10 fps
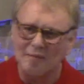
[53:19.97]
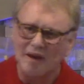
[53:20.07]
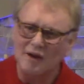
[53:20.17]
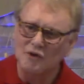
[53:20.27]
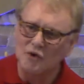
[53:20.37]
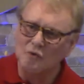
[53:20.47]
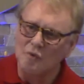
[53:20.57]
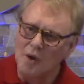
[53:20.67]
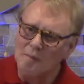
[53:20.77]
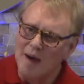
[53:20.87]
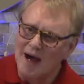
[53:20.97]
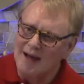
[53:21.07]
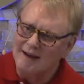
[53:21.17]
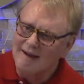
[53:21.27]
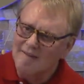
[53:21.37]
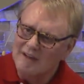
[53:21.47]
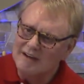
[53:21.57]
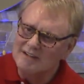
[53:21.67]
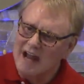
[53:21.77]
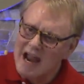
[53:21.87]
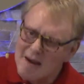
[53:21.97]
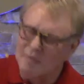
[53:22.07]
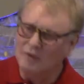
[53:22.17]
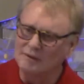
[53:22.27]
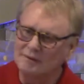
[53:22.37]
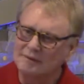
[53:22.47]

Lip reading: about a new robot that is able